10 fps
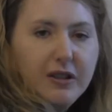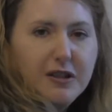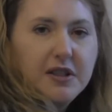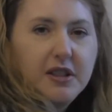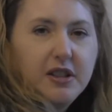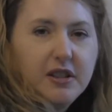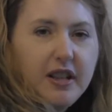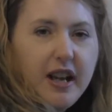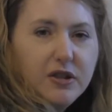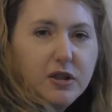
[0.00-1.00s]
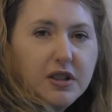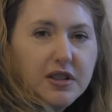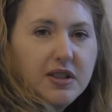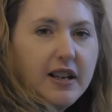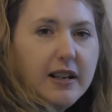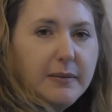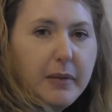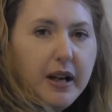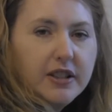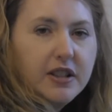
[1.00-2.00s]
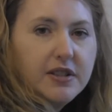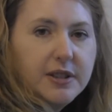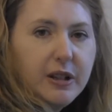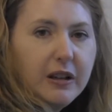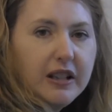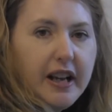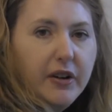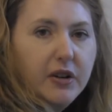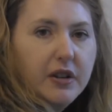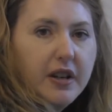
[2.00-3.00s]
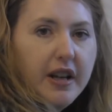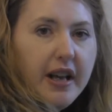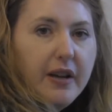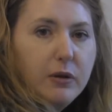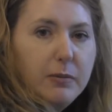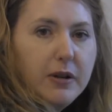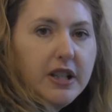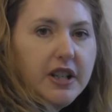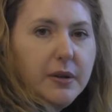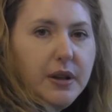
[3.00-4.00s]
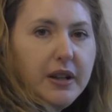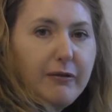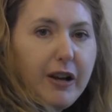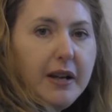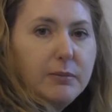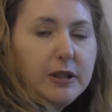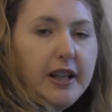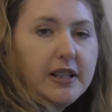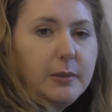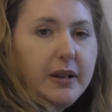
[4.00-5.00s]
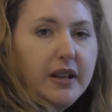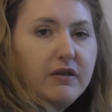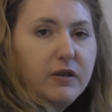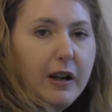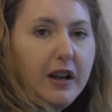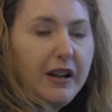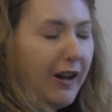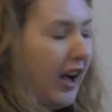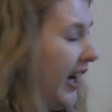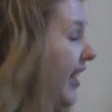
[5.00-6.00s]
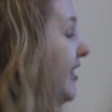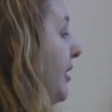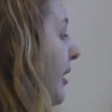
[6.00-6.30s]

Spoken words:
your sketch is done, but to start out, it will put you in the right placement of where your eyes